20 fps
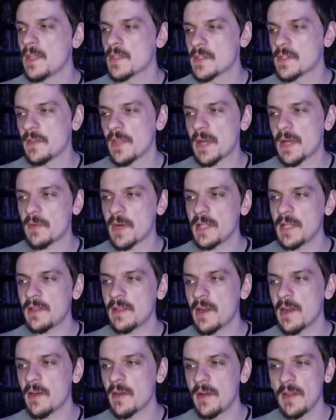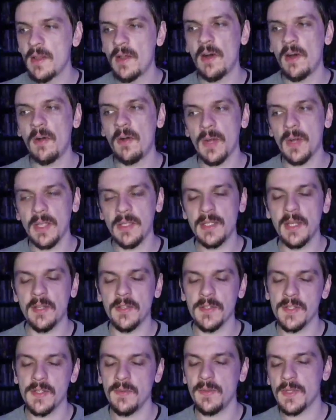So that right there already
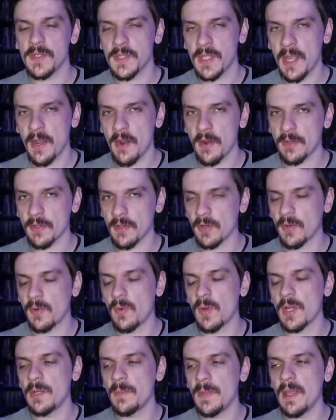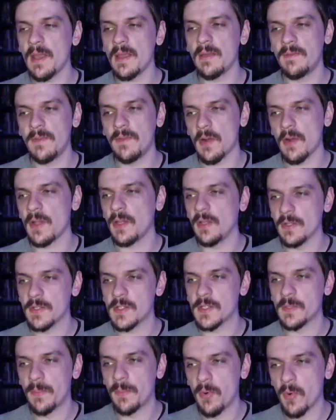tells you this character going to be a very good
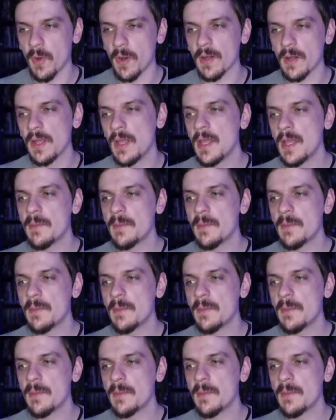support.